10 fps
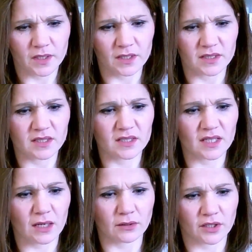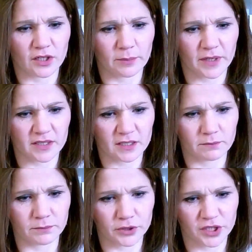He scowled at her past his
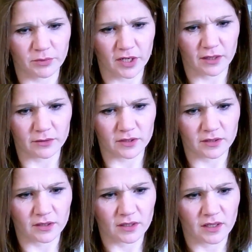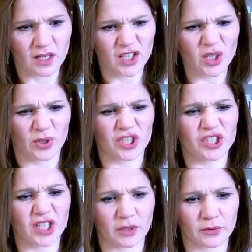bushy brows. You're a
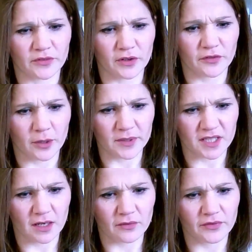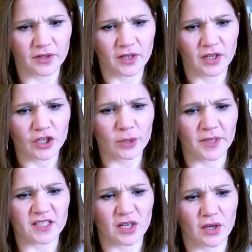shadow of your former self.
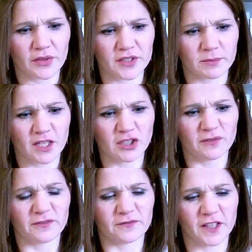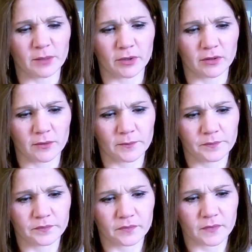Coming to Earth has made you feeble.
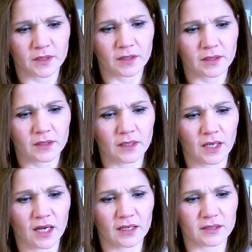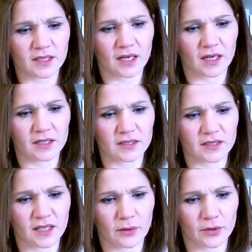Lila's eyes
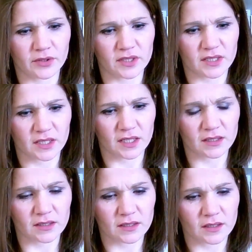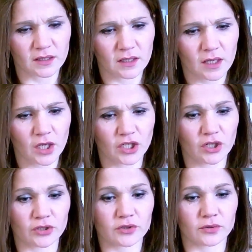narrowed to slits. Her
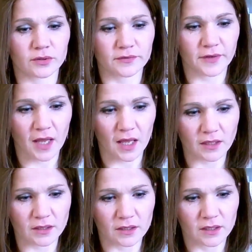nostrils flared.